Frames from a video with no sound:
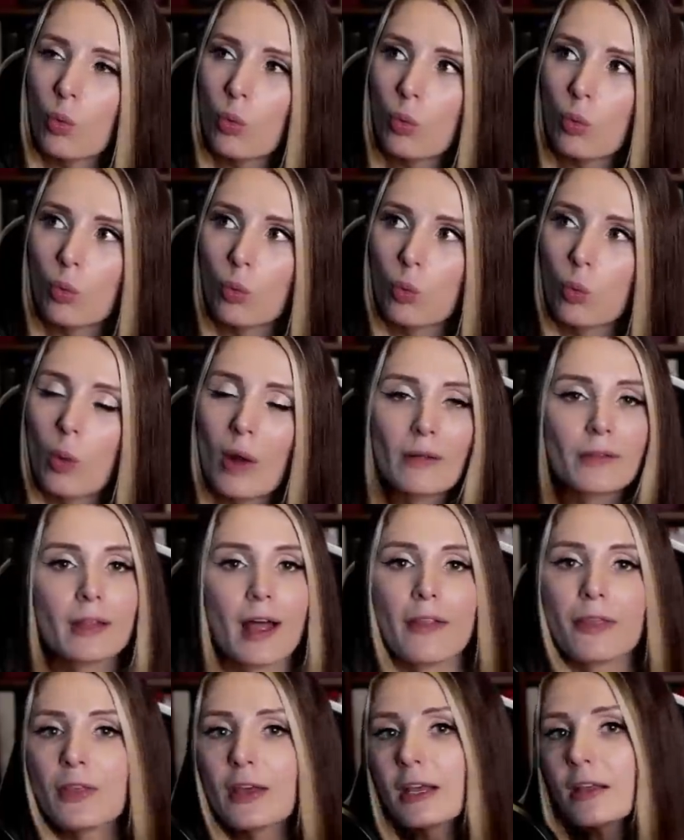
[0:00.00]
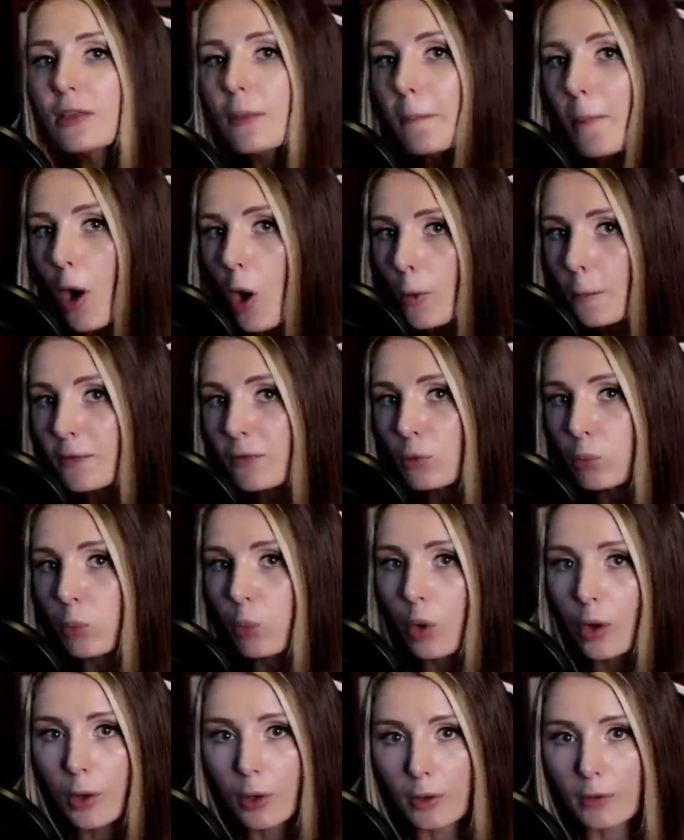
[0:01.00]
while nothing in the Pope's
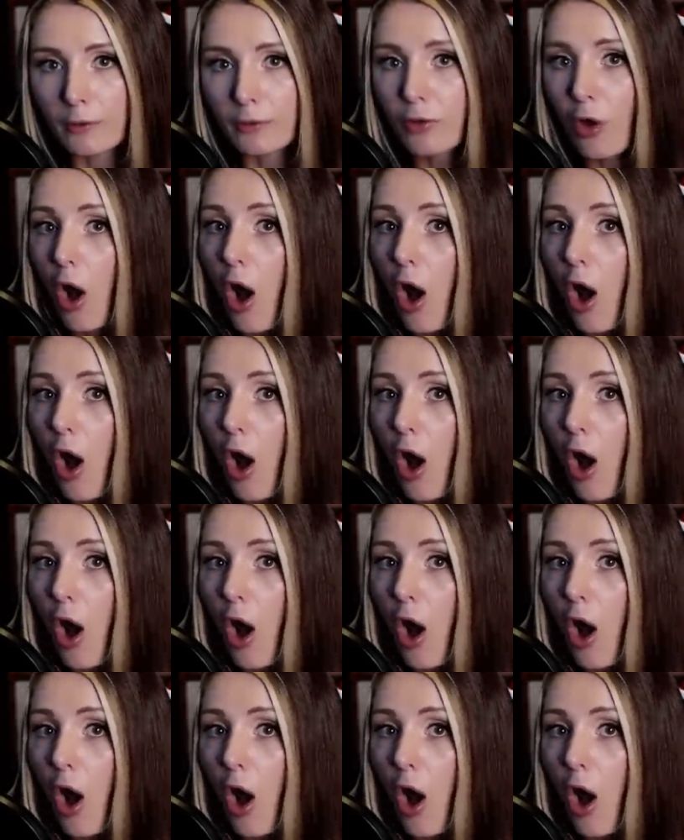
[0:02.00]
words